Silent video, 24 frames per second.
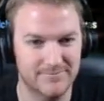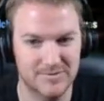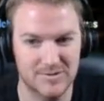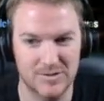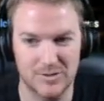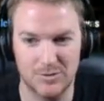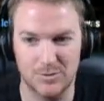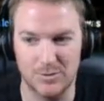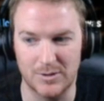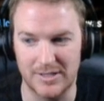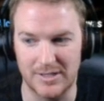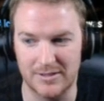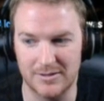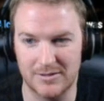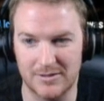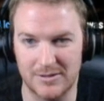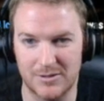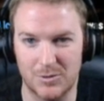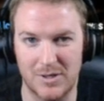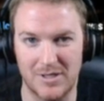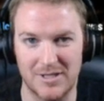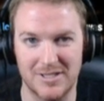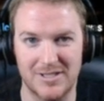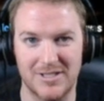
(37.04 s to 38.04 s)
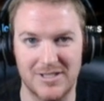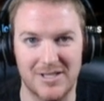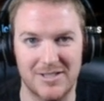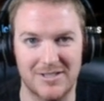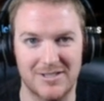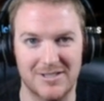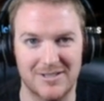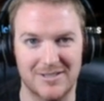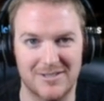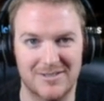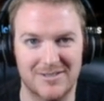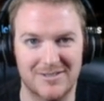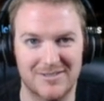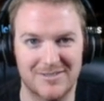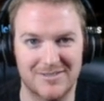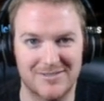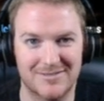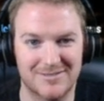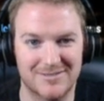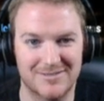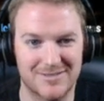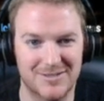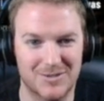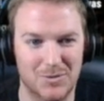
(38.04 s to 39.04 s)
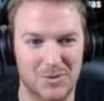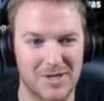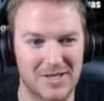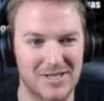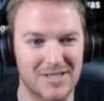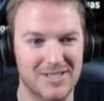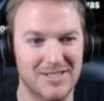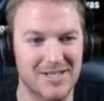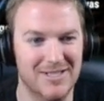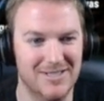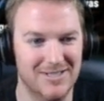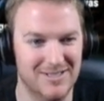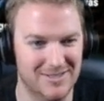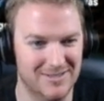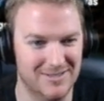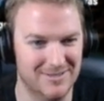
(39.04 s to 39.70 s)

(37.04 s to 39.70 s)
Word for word: Quite an ending. Quite an ending.